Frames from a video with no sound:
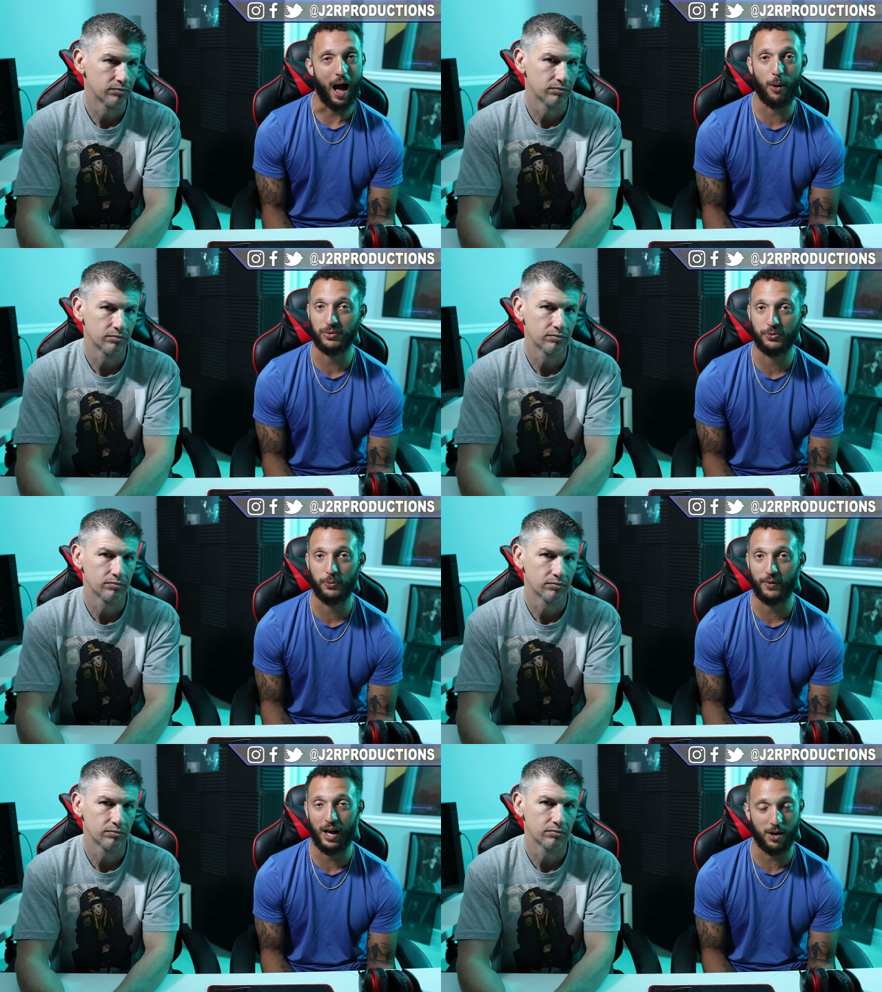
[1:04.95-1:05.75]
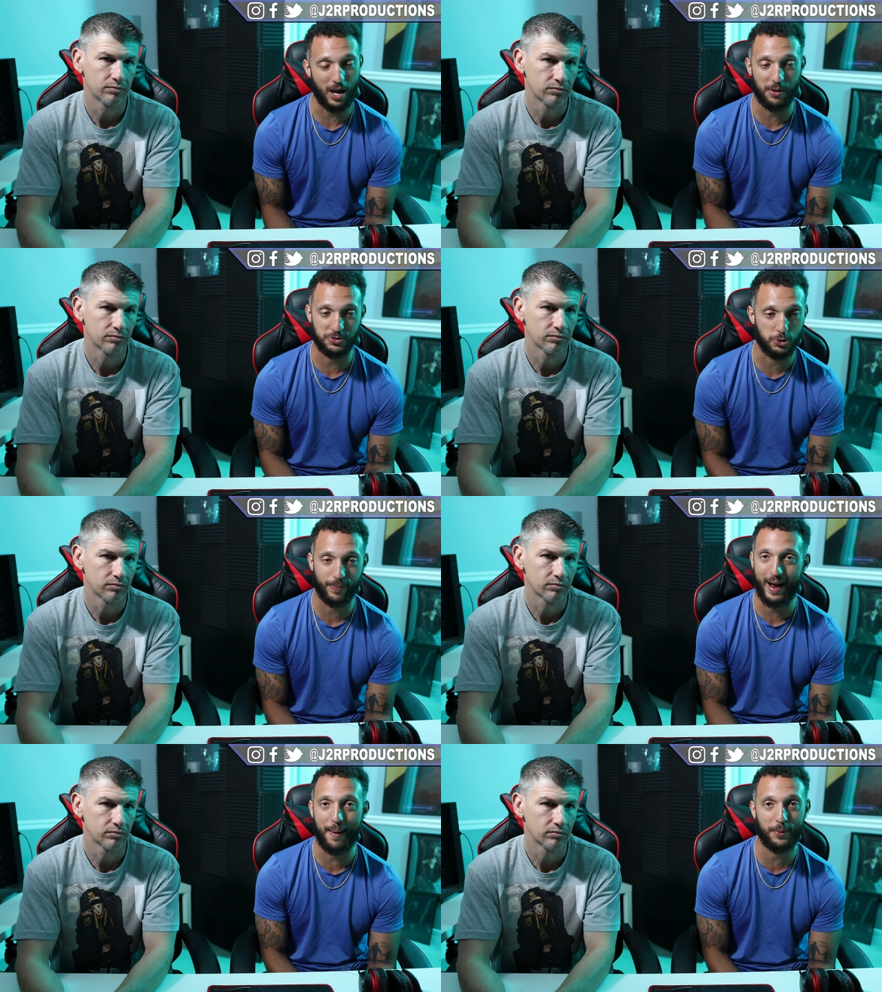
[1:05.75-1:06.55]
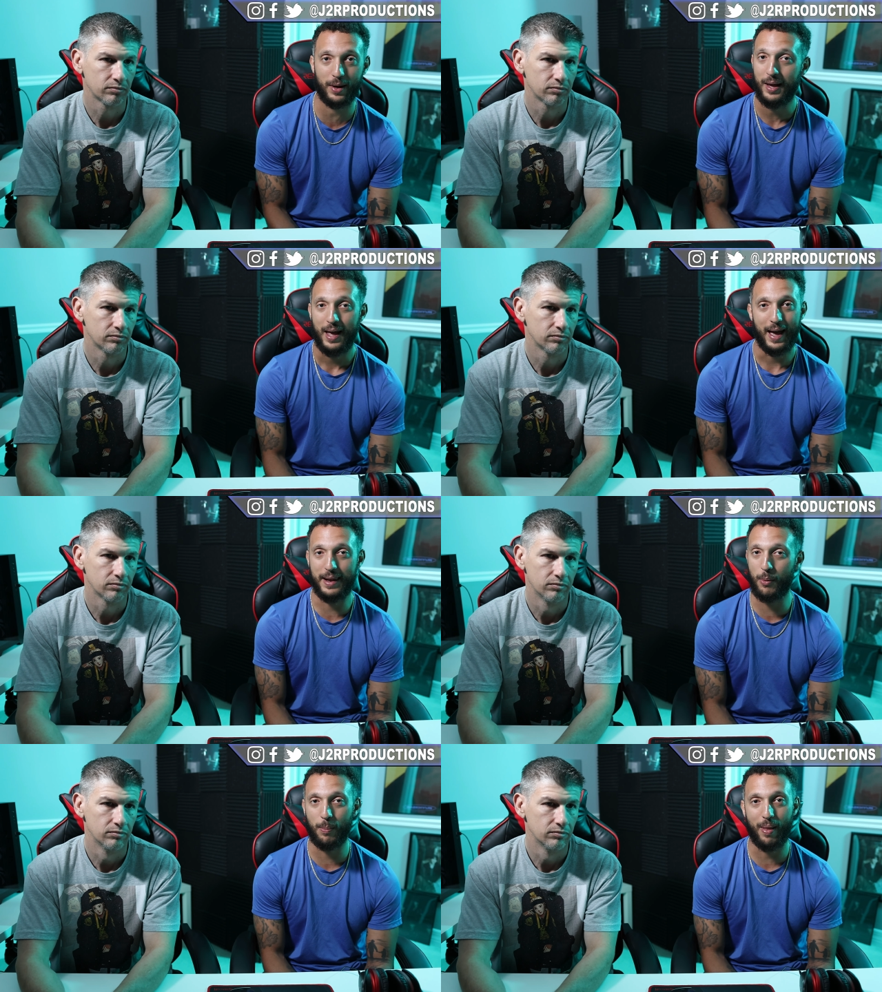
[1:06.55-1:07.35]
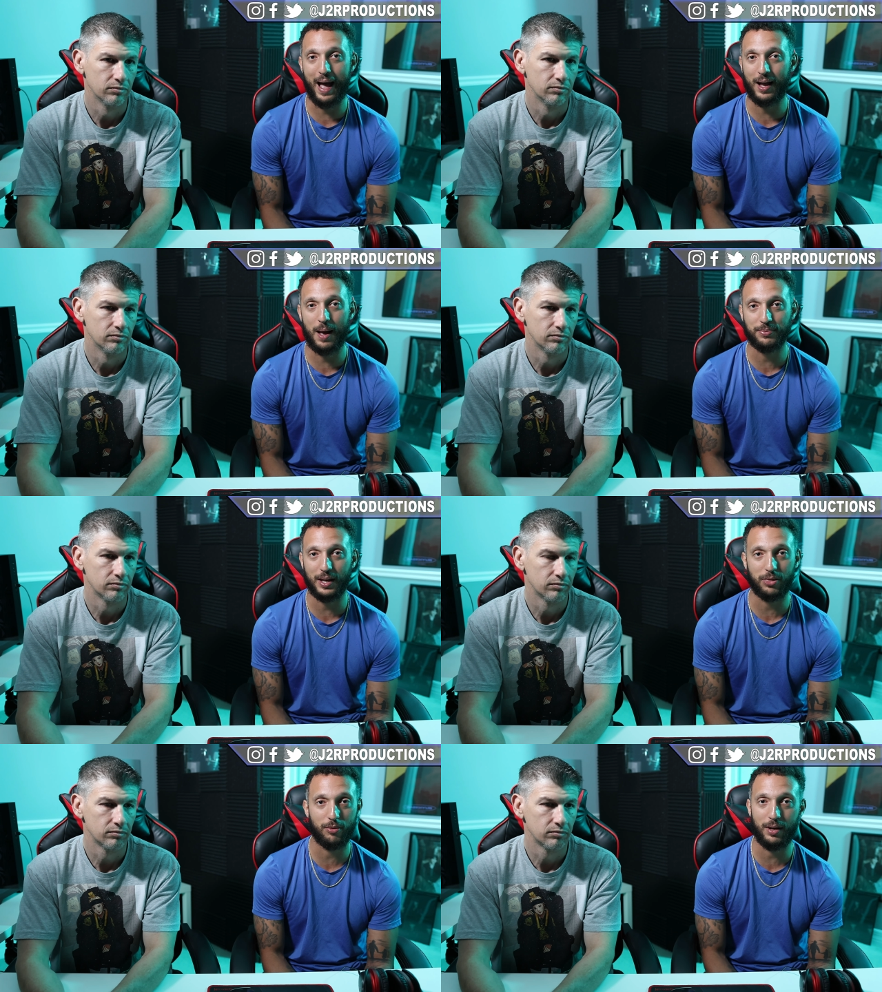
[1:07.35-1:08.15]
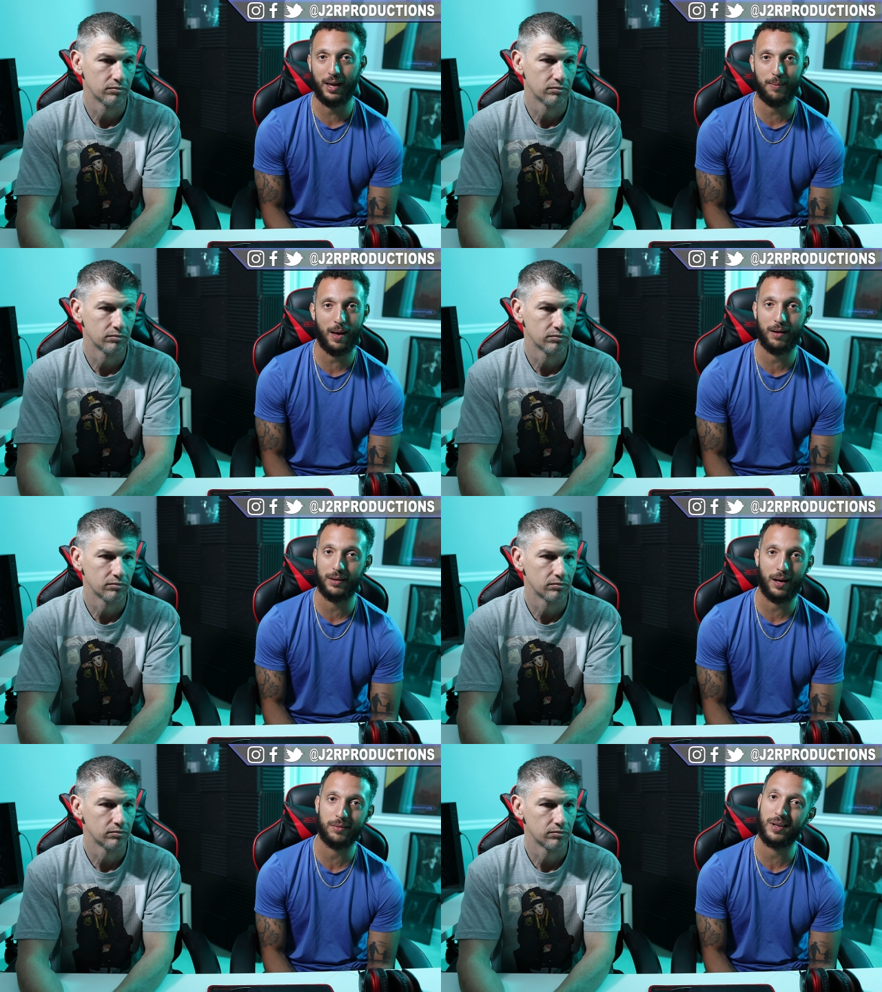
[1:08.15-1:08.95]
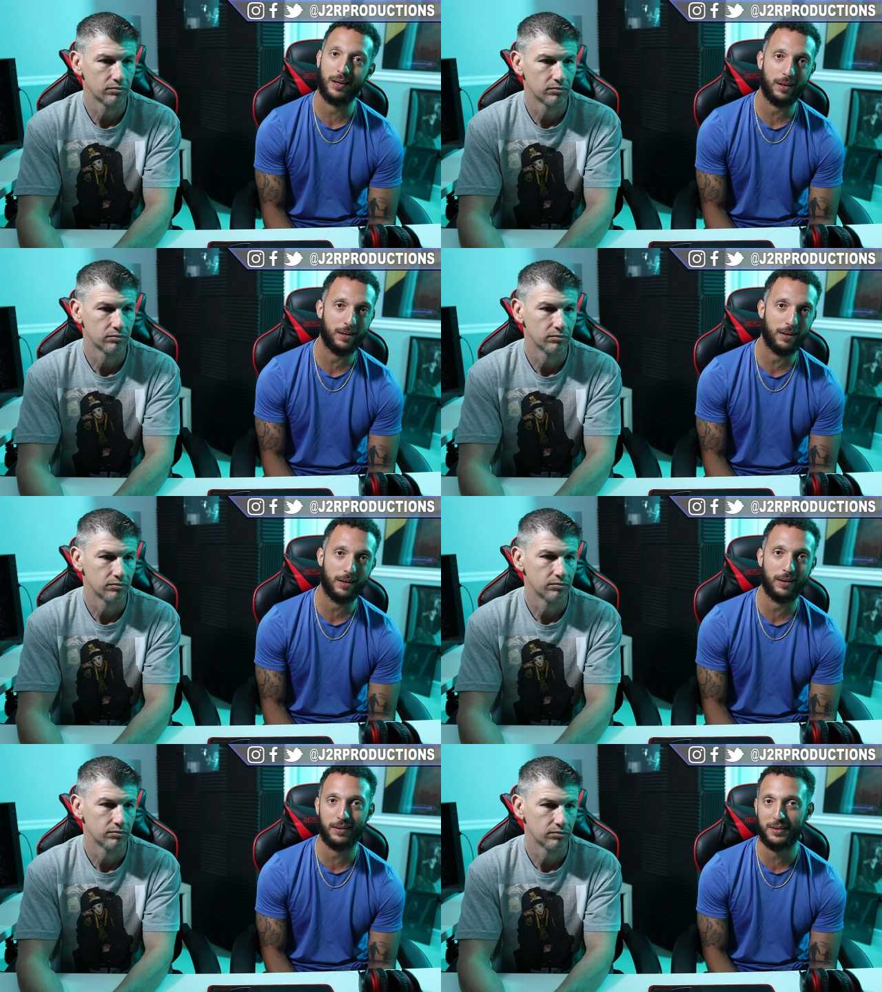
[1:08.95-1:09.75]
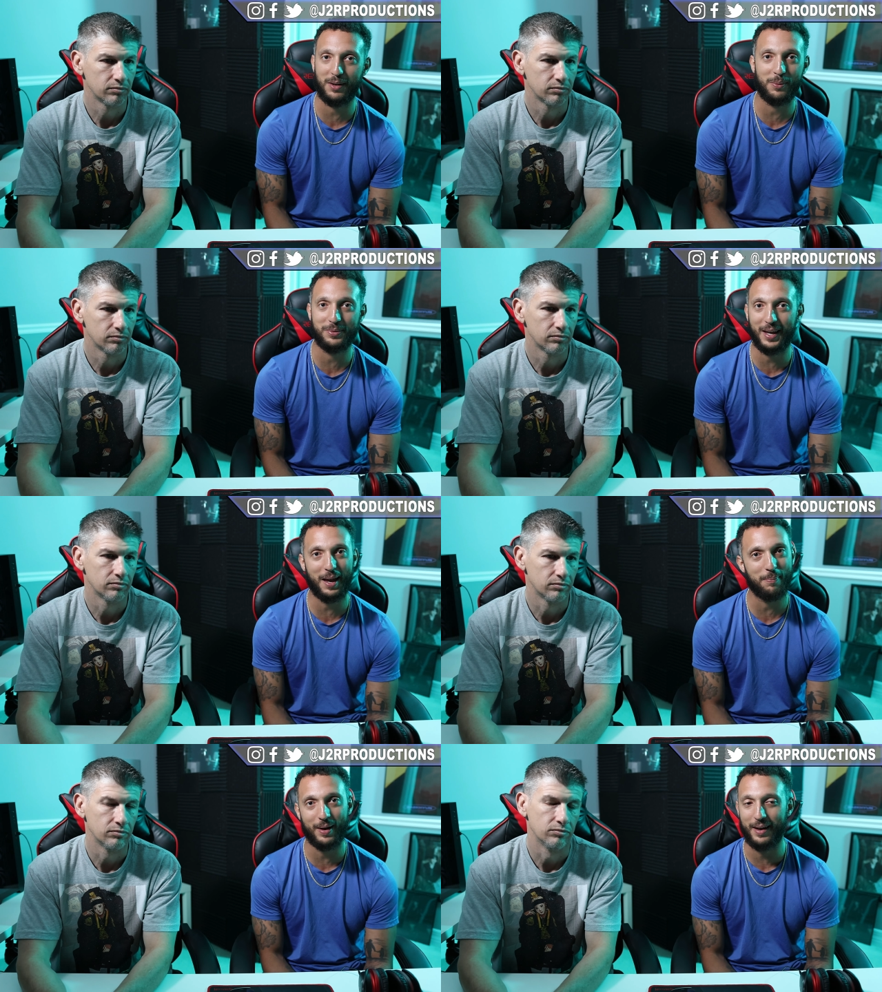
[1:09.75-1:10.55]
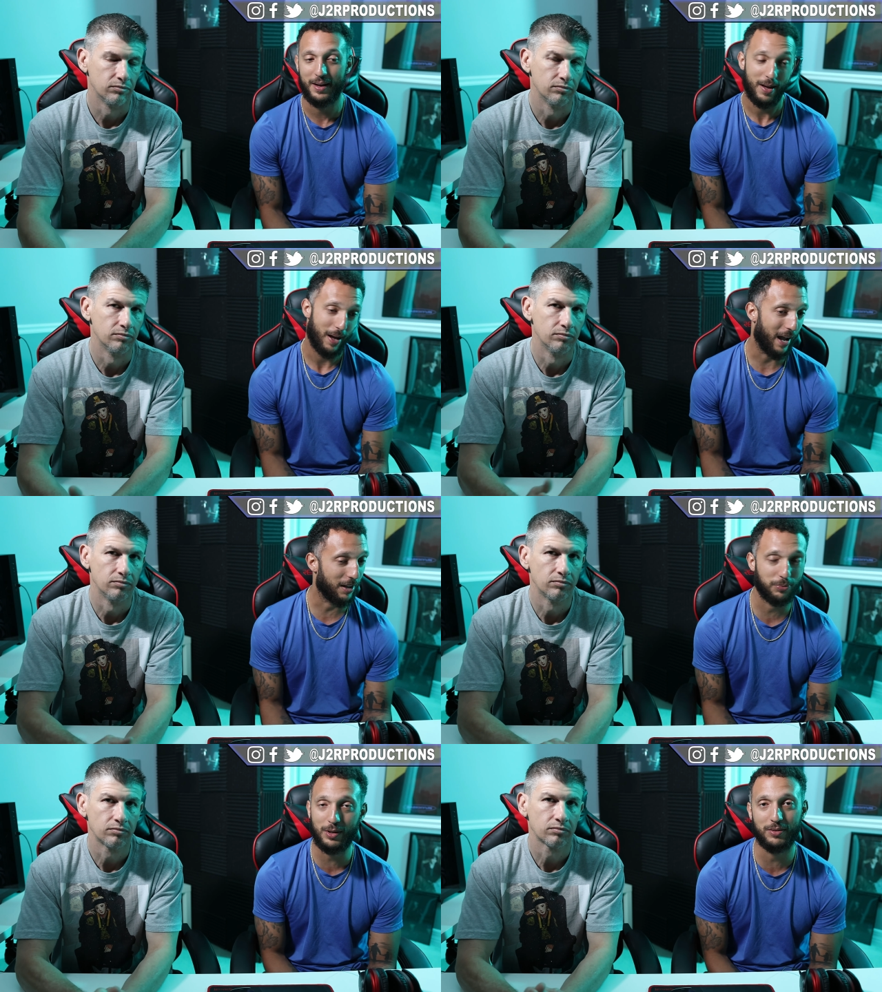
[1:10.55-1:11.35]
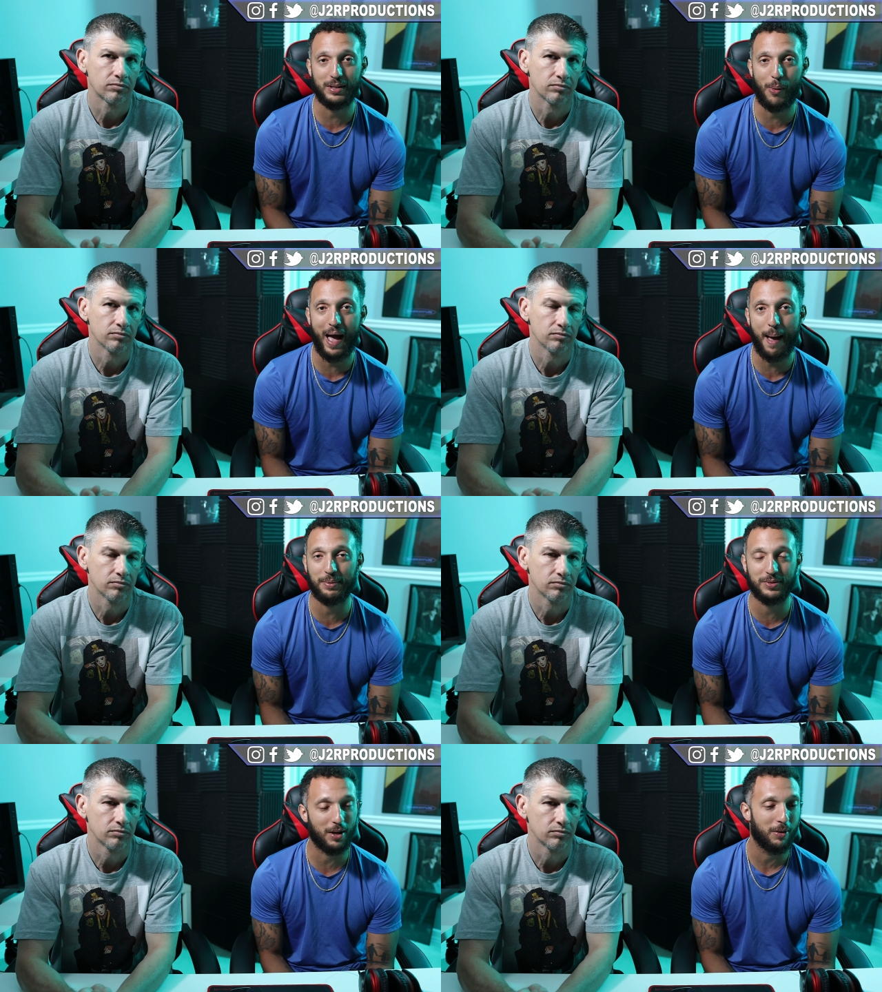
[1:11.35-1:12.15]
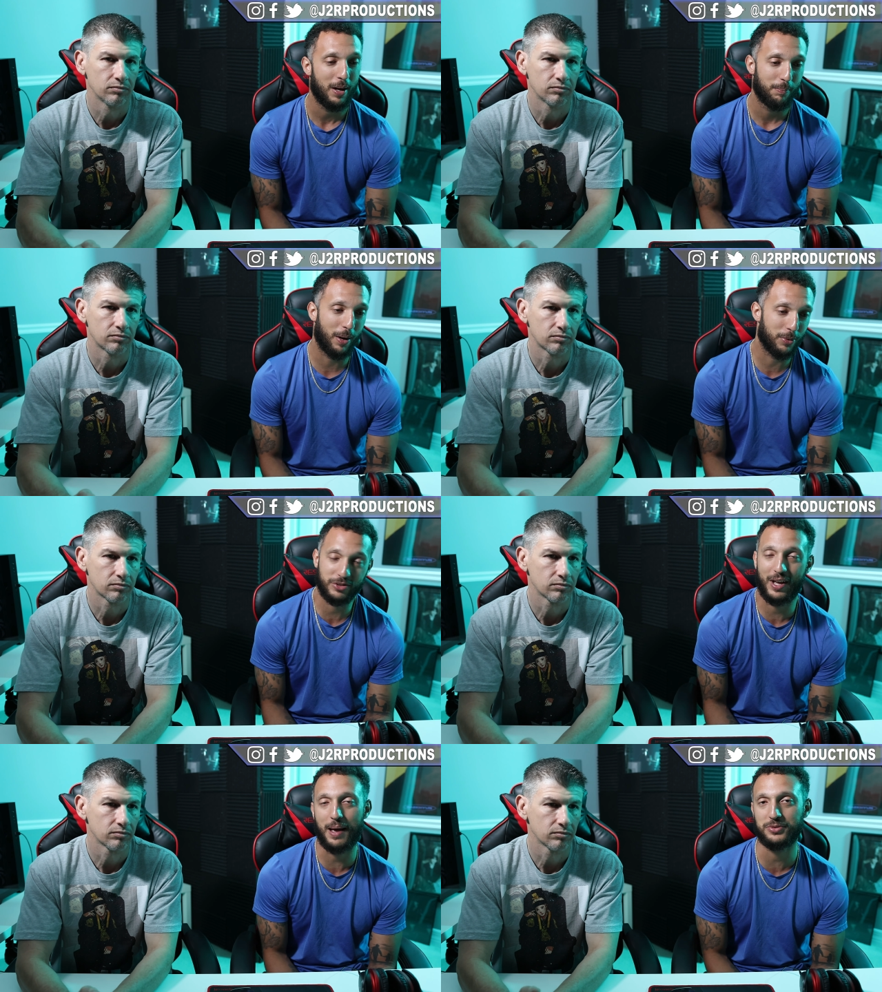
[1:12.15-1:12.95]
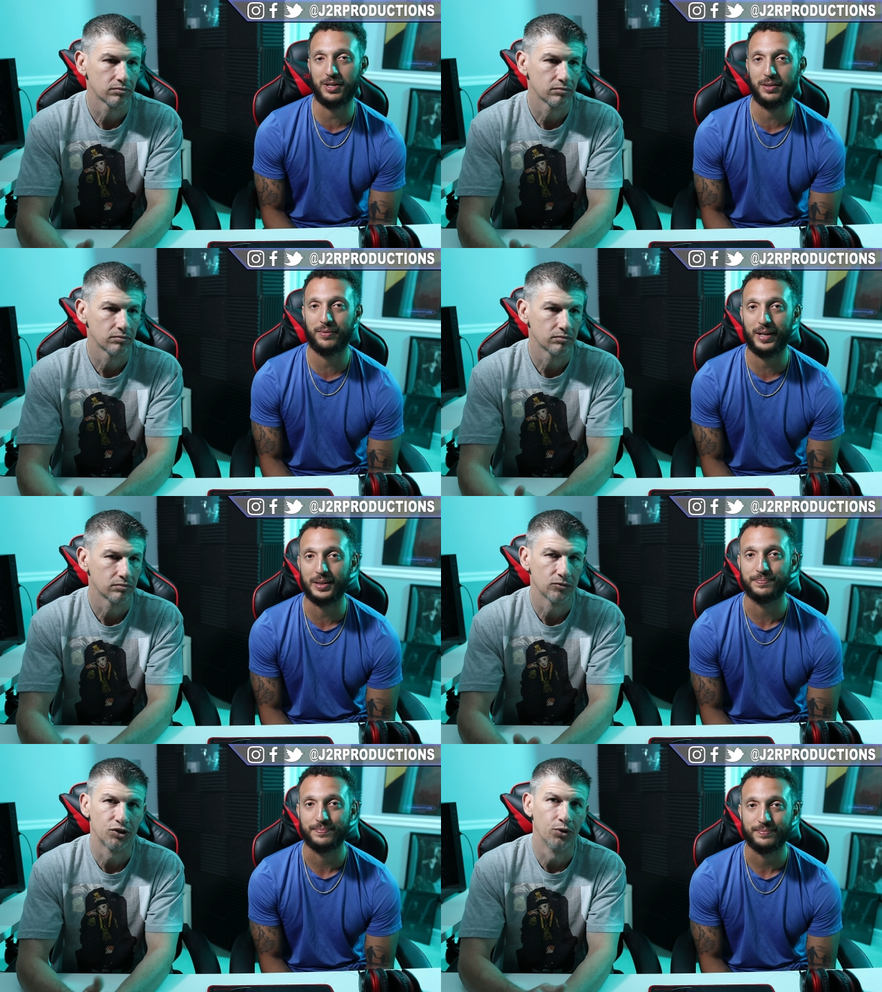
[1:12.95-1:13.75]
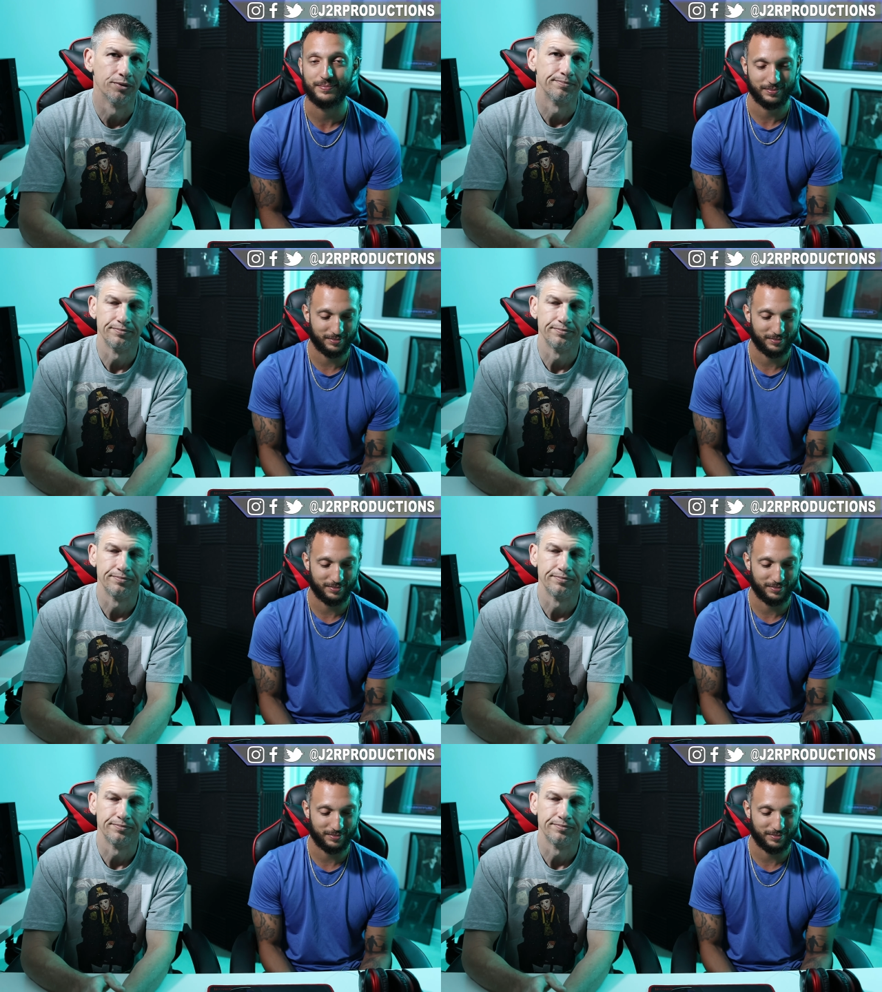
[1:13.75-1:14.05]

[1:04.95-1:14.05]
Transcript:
Speaker 1: I was super, uh, I was super happy with it, and then when Black Ops like 3 came out, I was like, eh, you know what I'm saying? But I guess we're going to see what happens though, but we'll just hop straight into the video. Let's do it.